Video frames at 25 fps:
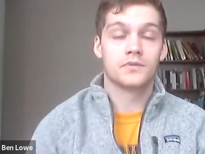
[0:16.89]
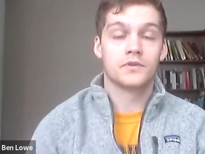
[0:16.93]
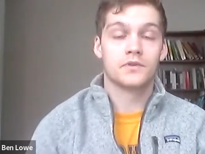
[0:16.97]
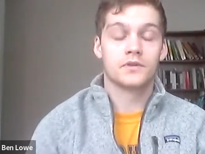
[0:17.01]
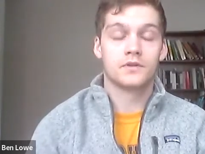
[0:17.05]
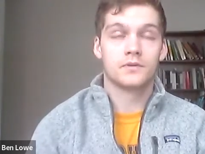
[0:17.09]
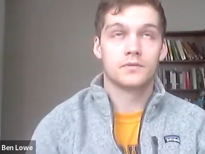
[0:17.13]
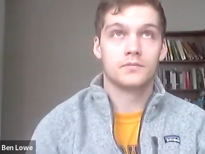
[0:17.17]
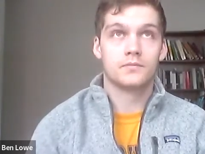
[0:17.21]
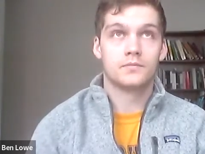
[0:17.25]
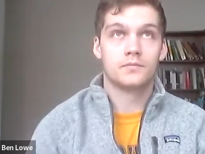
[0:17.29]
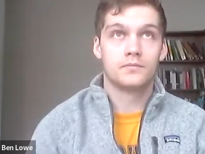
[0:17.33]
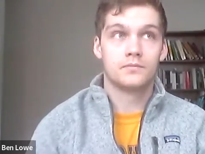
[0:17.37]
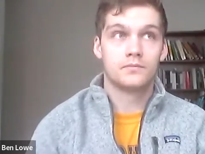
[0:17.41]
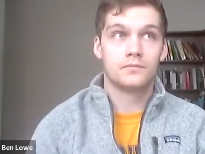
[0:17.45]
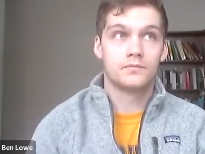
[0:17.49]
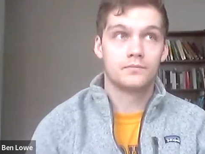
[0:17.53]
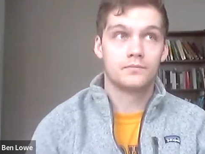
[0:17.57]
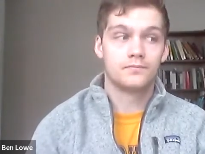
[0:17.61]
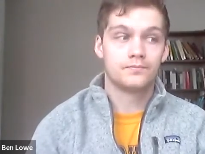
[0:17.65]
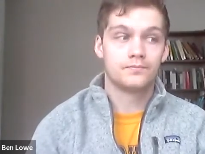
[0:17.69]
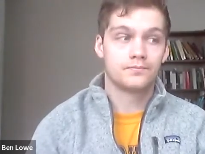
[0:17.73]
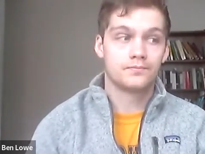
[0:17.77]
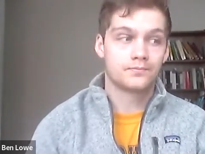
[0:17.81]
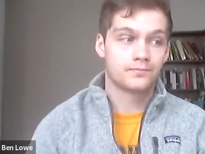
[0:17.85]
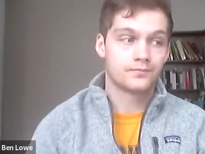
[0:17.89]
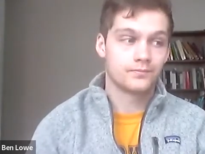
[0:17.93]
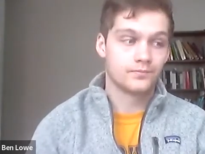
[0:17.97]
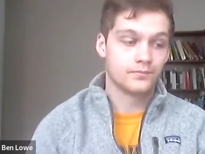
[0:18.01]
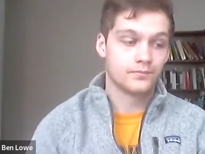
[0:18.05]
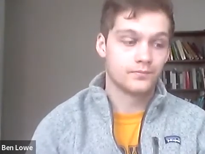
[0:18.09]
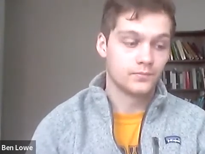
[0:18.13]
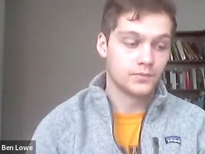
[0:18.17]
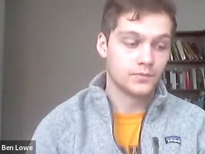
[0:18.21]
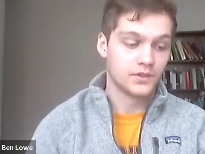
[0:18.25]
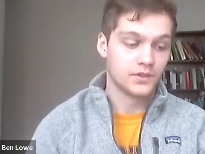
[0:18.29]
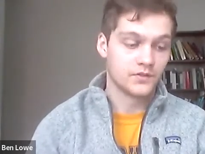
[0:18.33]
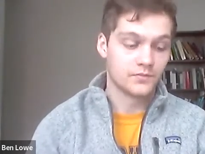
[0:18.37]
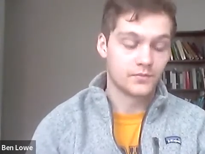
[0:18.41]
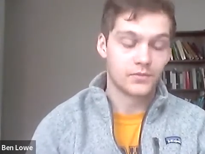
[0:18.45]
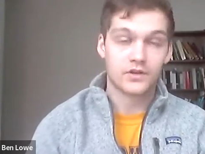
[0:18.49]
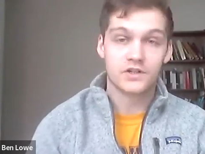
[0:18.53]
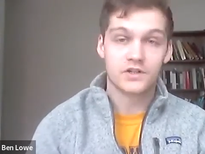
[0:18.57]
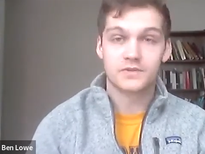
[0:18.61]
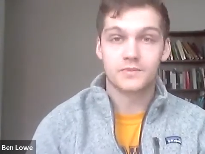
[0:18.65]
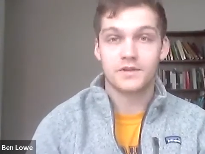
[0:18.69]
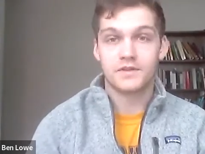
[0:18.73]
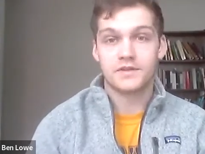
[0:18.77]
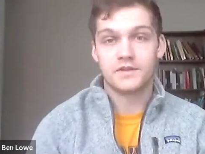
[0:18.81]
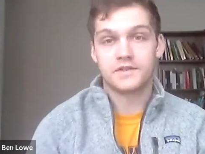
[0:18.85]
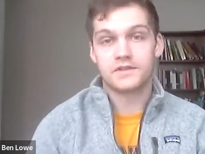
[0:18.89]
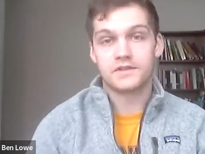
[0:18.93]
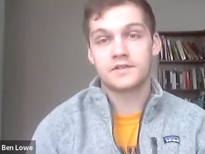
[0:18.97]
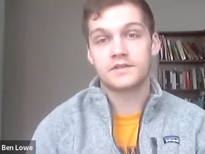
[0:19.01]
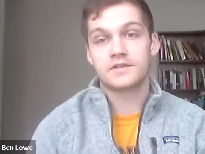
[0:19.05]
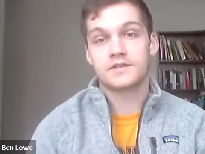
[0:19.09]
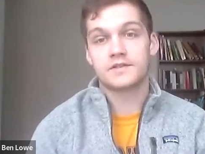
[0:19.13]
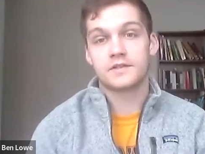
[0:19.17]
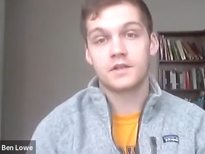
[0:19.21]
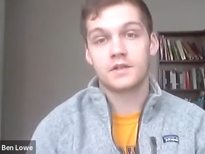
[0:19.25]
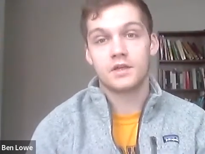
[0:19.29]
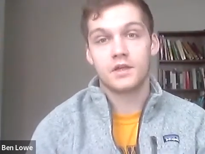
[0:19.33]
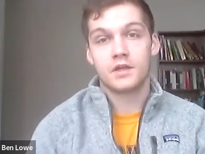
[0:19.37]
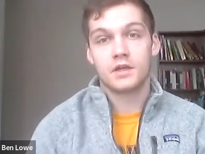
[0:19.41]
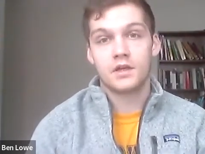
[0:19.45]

of the different parts of my thesis.